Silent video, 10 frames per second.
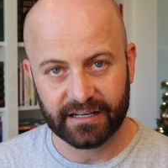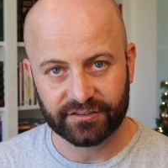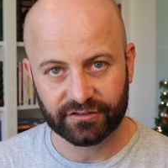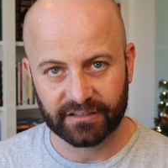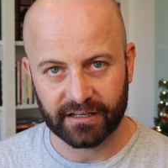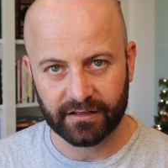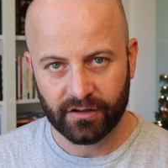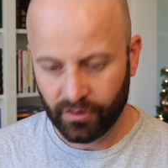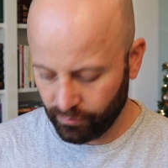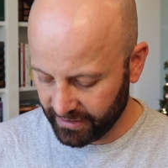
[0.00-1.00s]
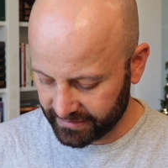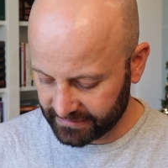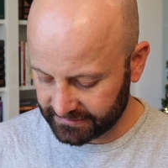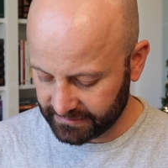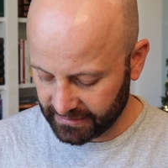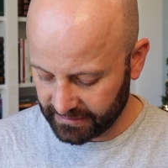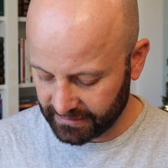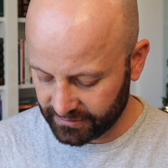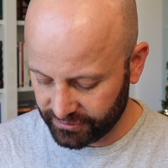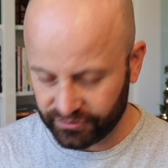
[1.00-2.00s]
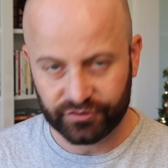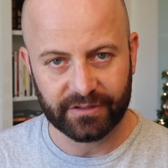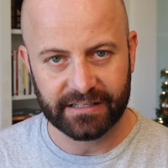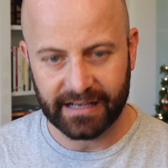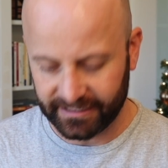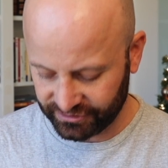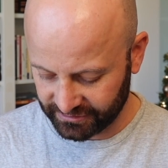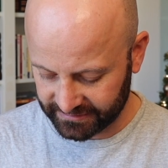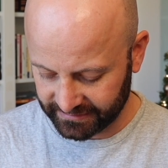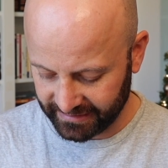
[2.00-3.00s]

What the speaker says: yesterday. Wait, who's doing the action? Is it